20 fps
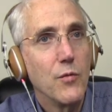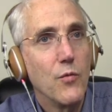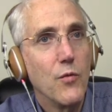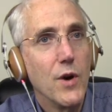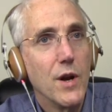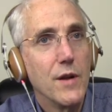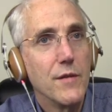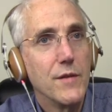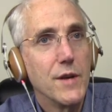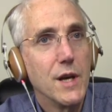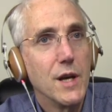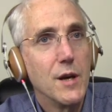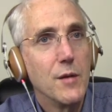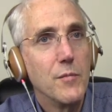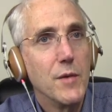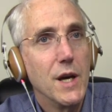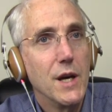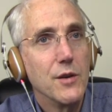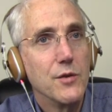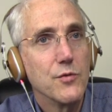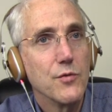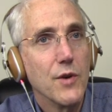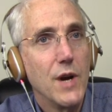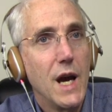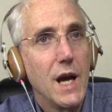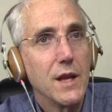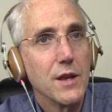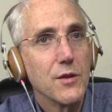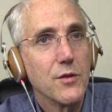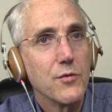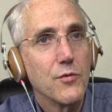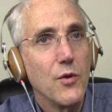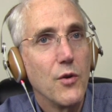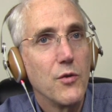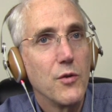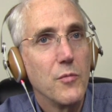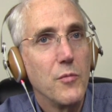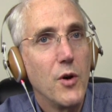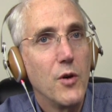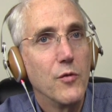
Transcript: one of them and throw them